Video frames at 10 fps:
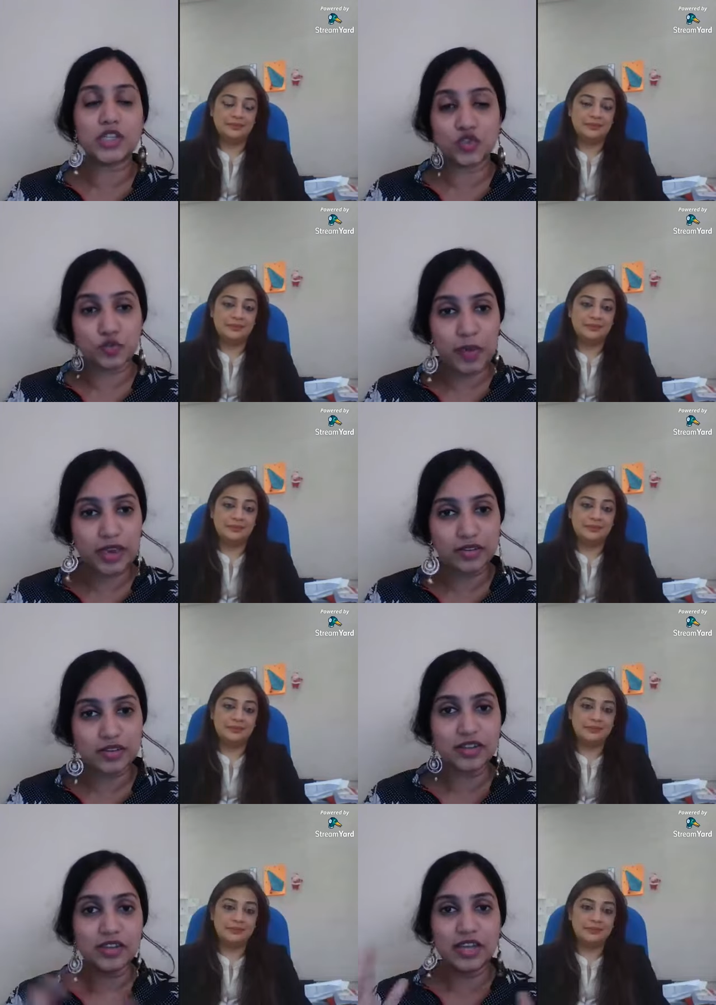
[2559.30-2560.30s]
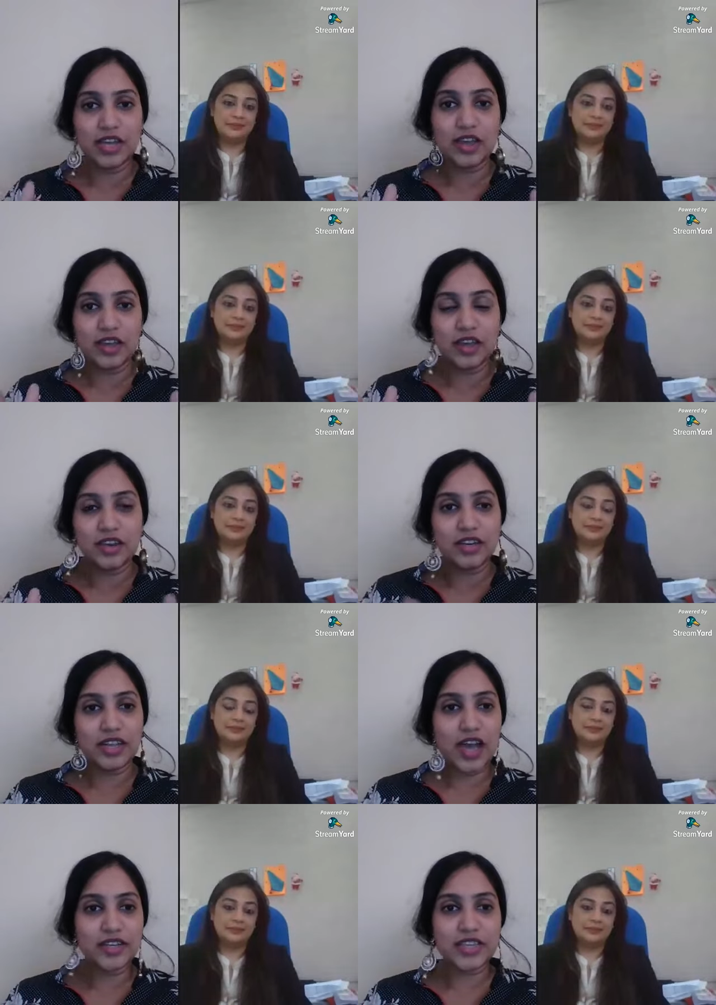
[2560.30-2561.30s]
Speaker 1: that you spend
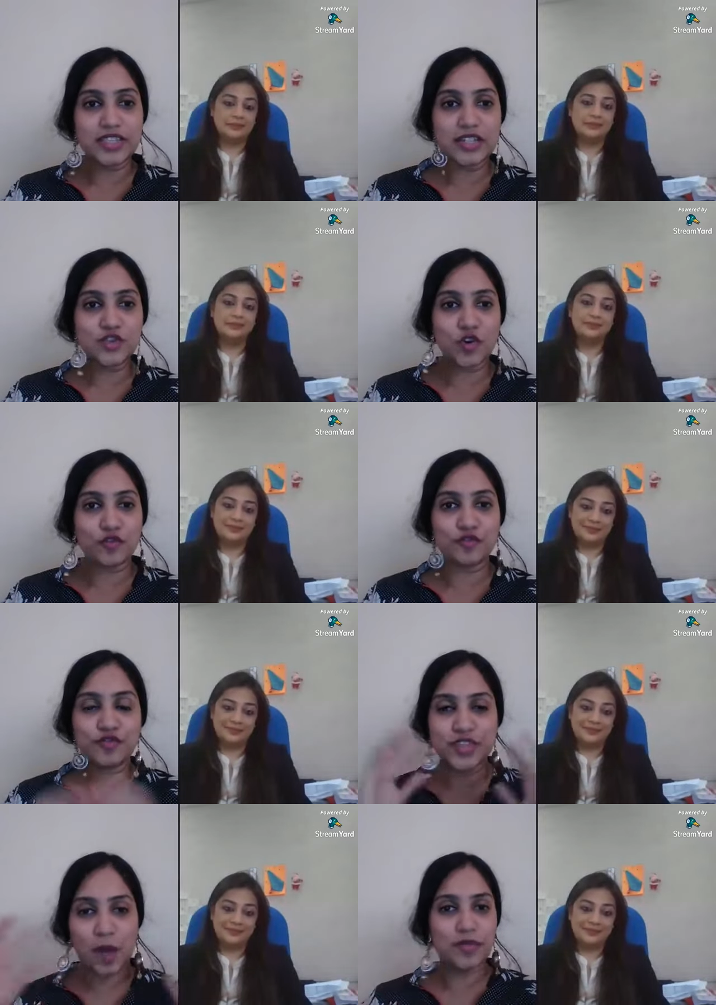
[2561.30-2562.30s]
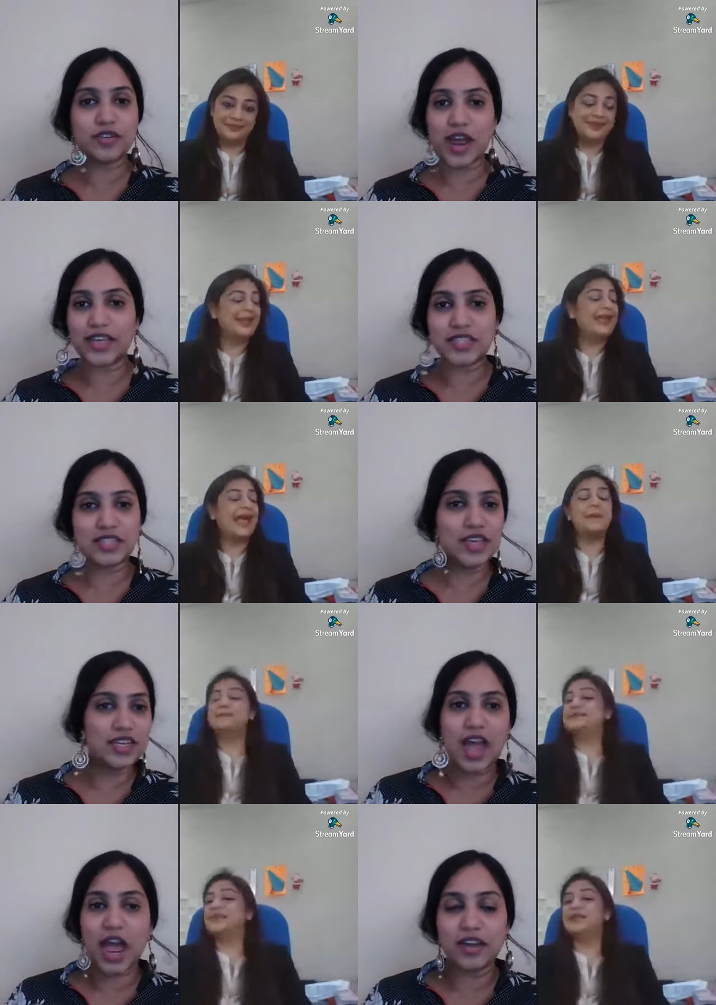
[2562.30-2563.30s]
Neha, does that sort of summarize
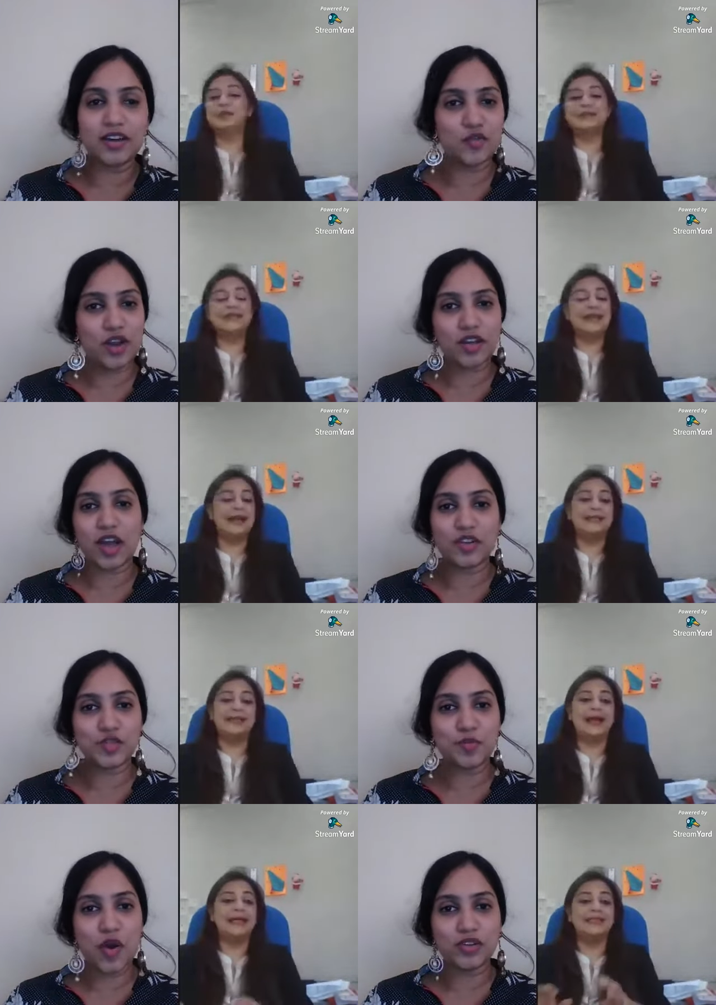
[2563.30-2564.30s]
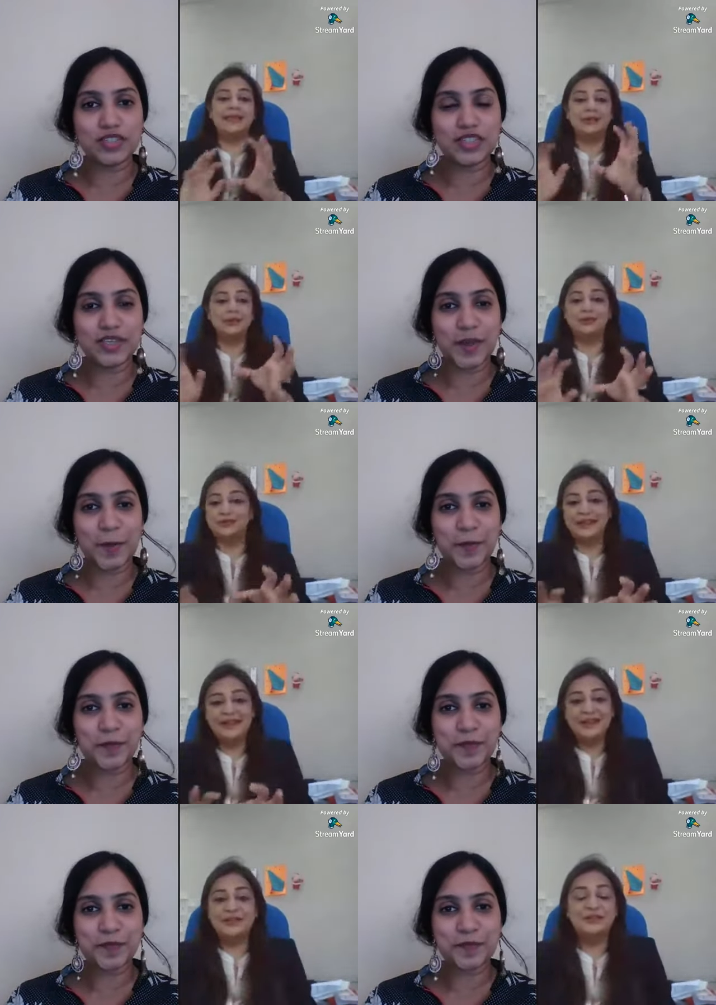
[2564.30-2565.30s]
the entire Corona
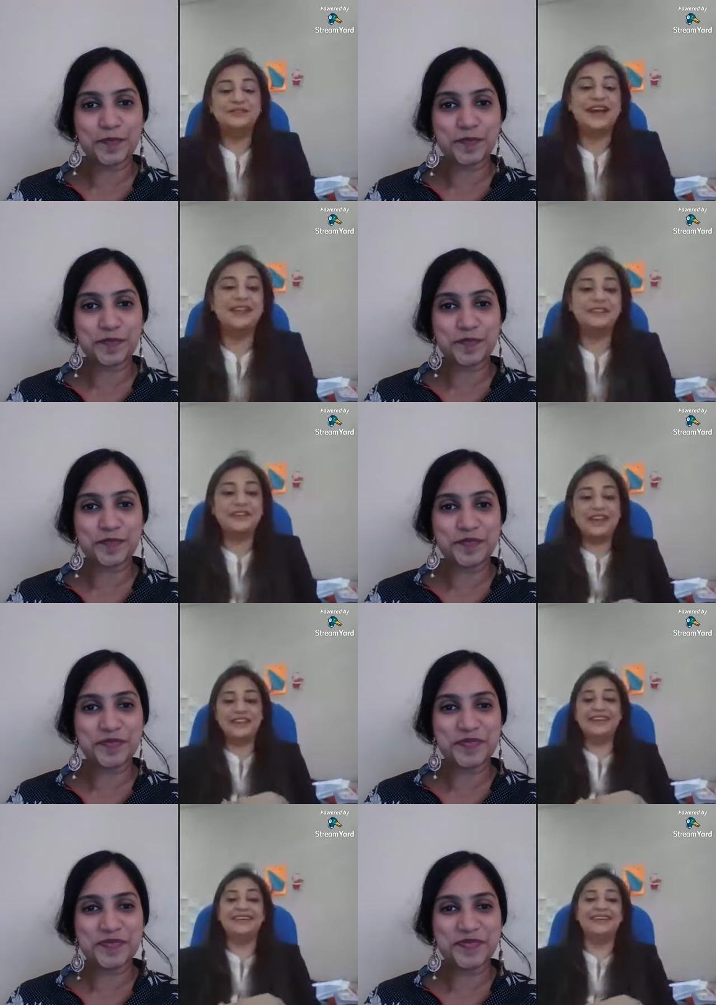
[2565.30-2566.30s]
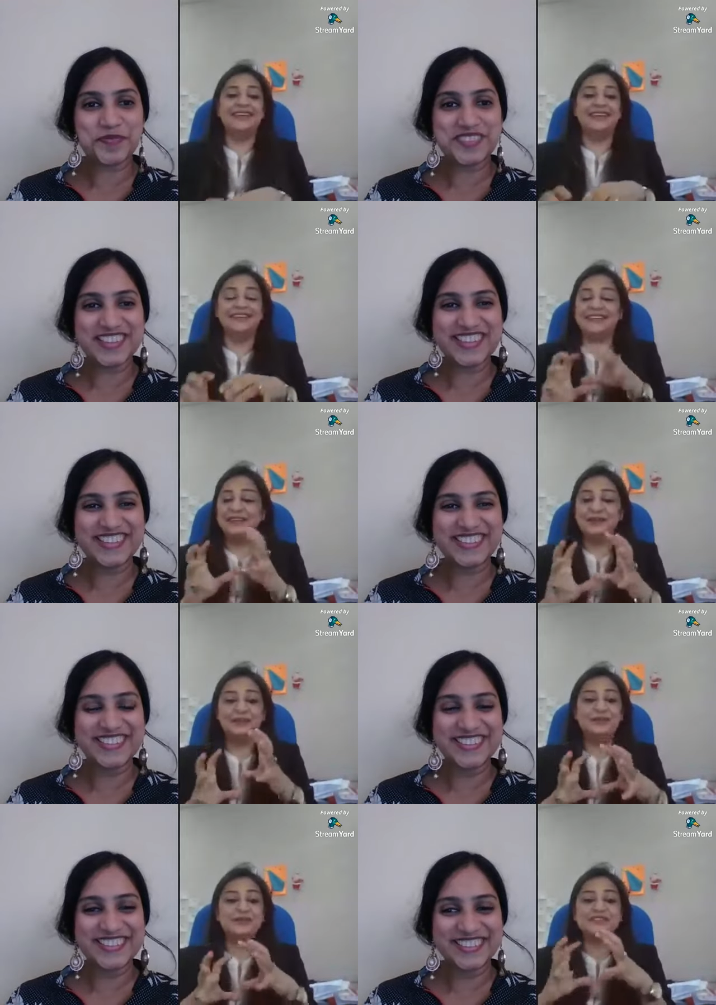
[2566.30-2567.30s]
I,
Speaker 2: You've done a very uh,
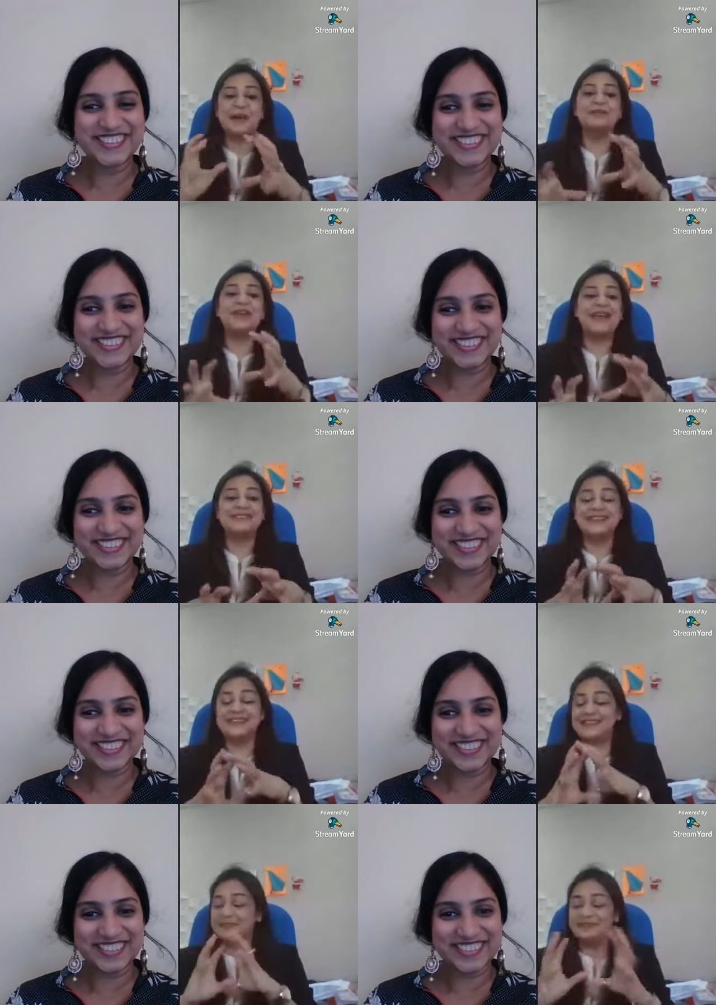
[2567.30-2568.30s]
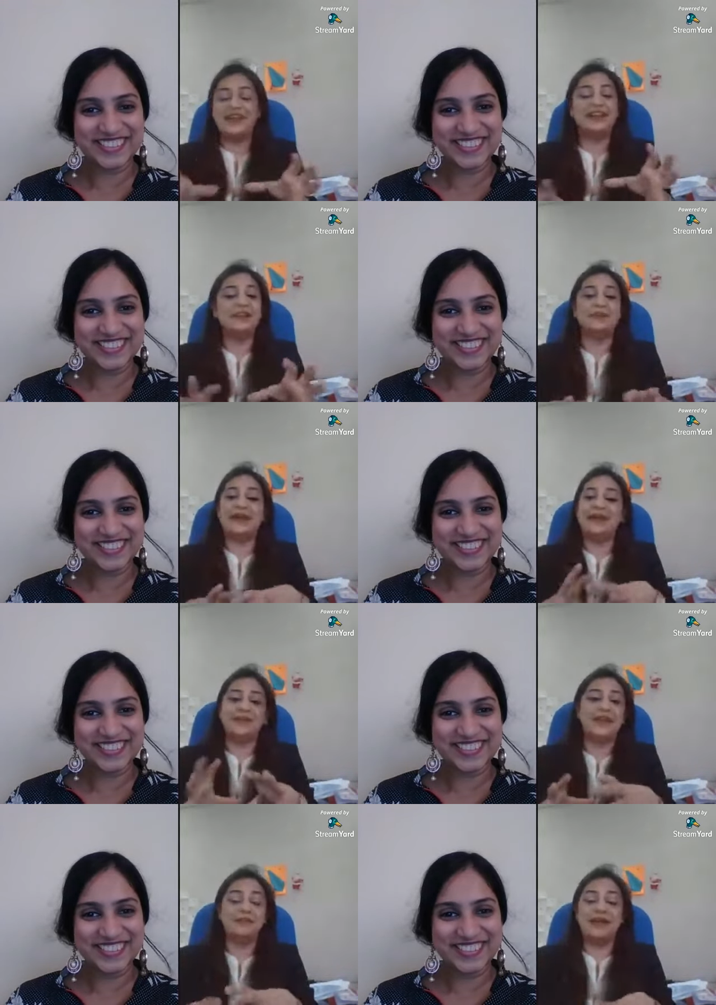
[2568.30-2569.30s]
you you summarized it very
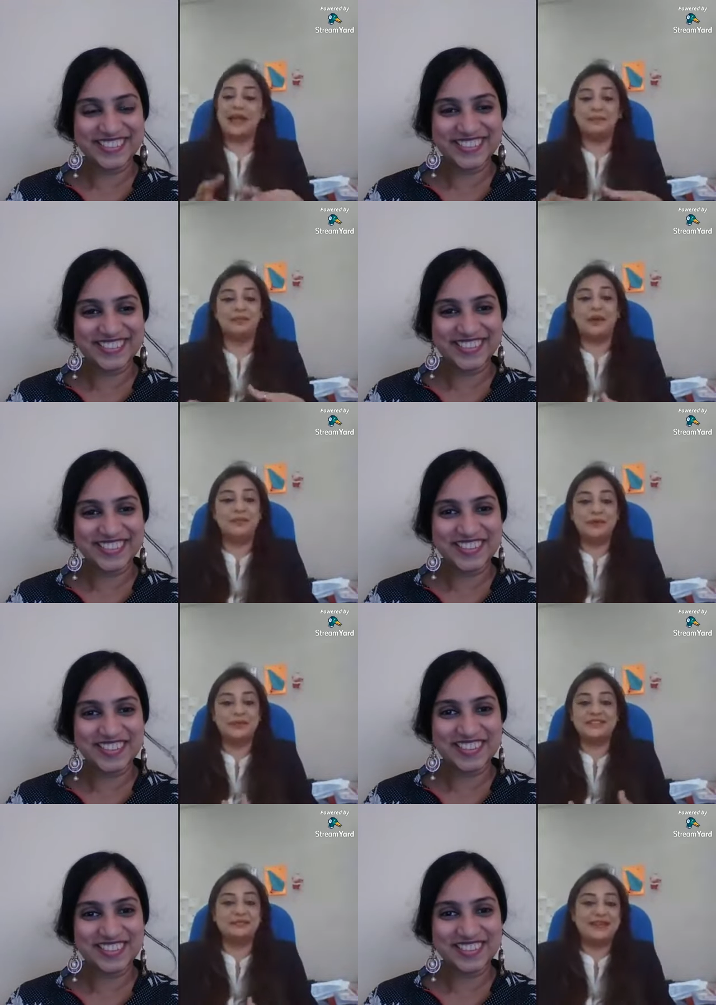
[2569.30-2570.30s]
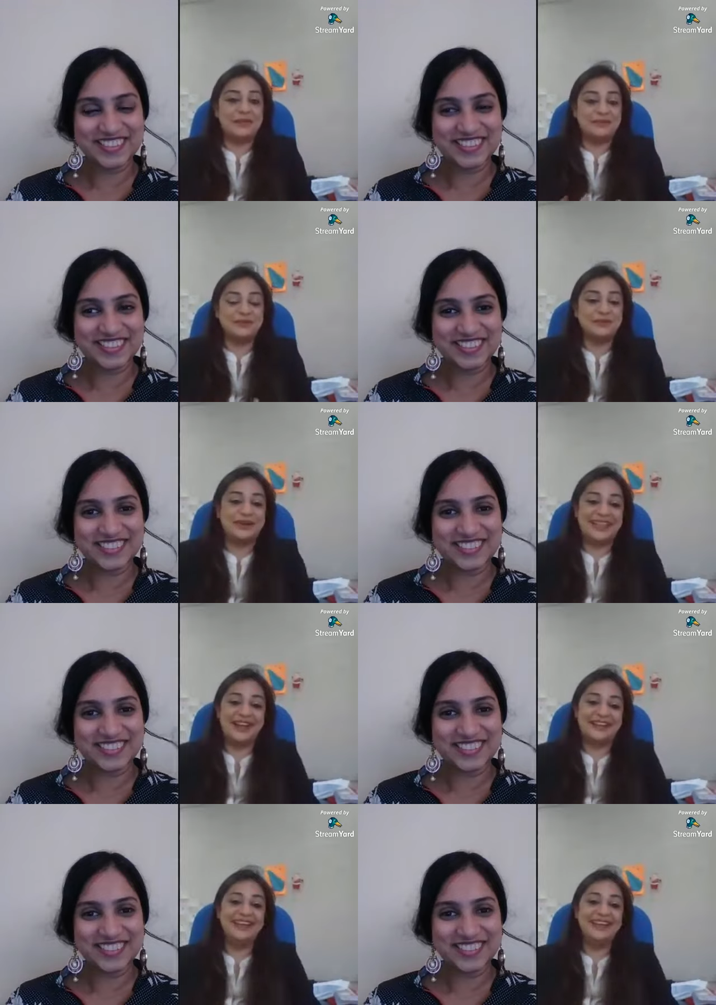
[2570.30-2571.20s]
well, very well. I probably wouldn't have been able to do it that